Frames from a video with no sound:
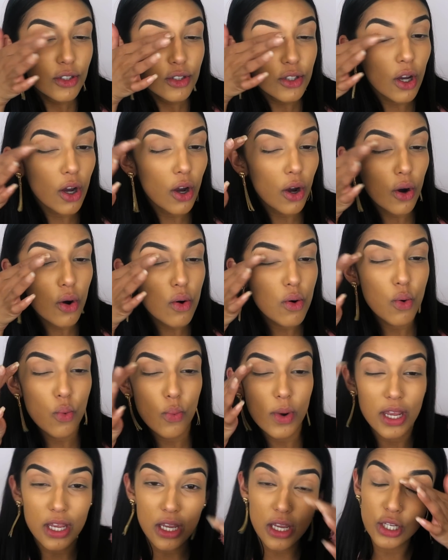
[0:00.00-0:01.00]
So
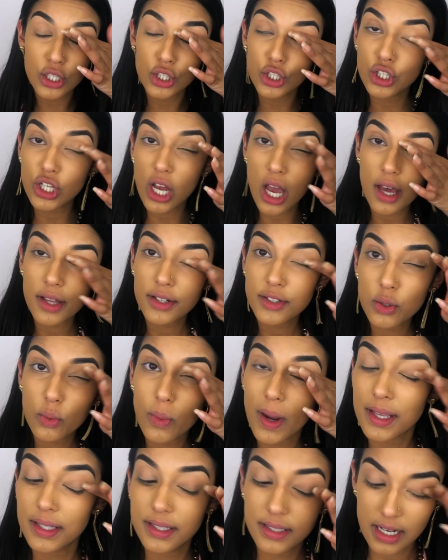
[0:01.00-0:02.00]
we shan't
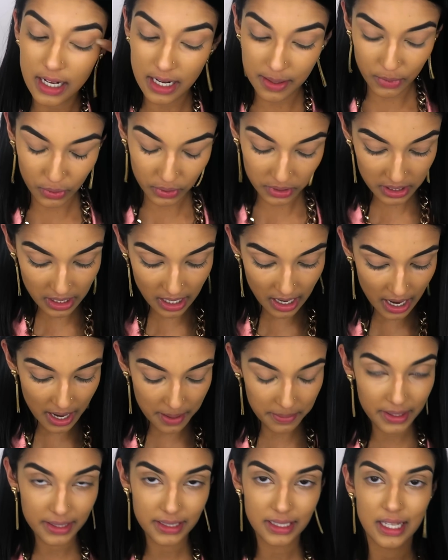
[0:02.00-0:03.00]
waste any more
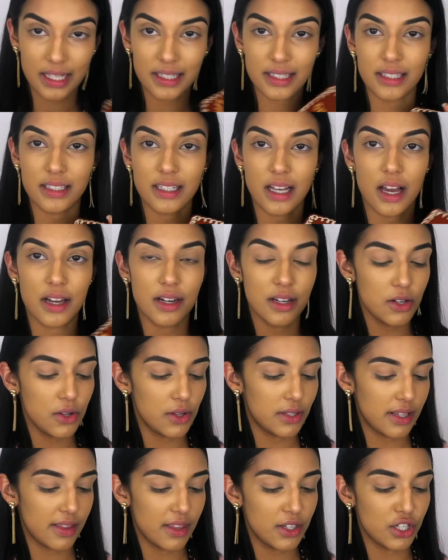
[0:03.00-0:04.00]
time. Let's get started
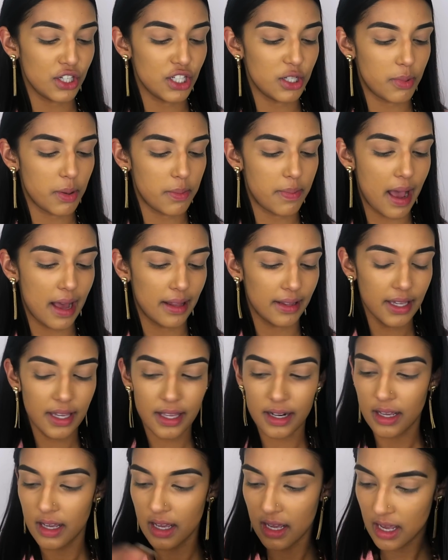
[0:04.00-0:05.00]
using the Gingerbread
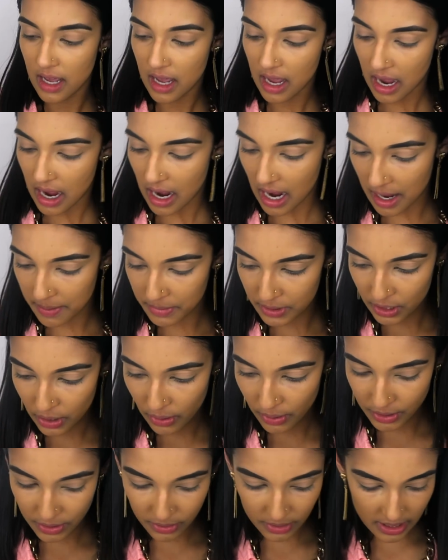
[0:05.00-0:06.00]
palette. I'm just
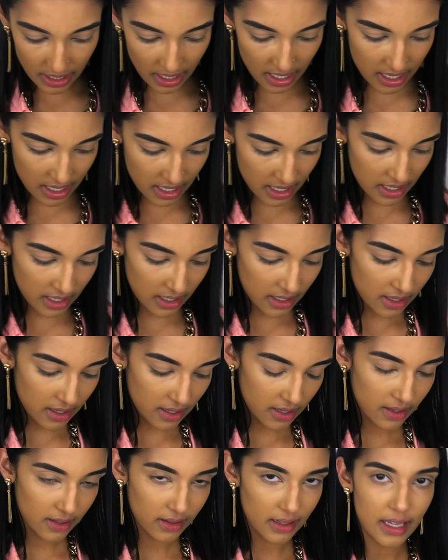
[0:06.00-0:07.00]
going to take
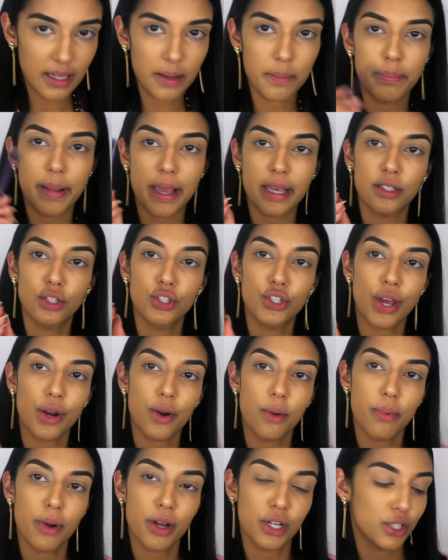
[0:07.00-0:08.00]
like a base
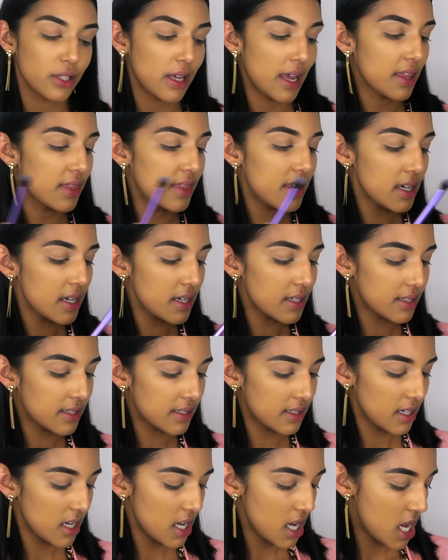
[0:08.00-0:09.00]
shadow brush like
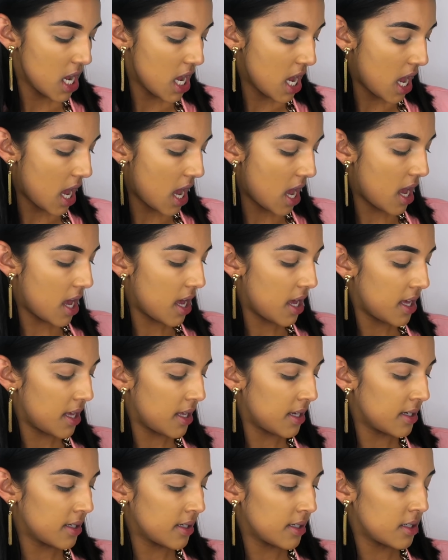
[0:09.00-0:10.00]
this,
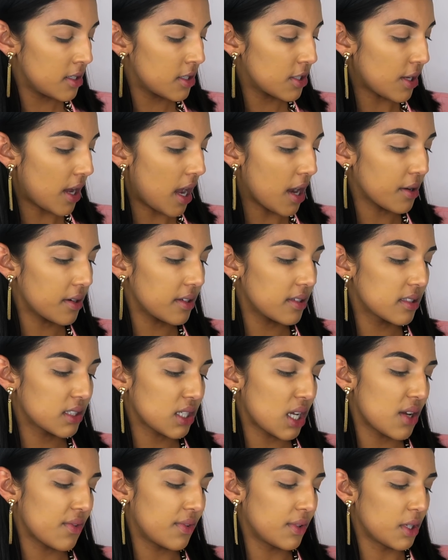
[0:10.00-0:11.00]
and I'm going to
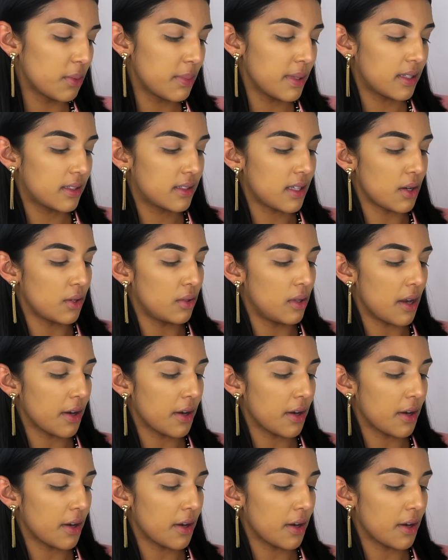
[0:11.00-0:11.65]
start off a little bit subtle.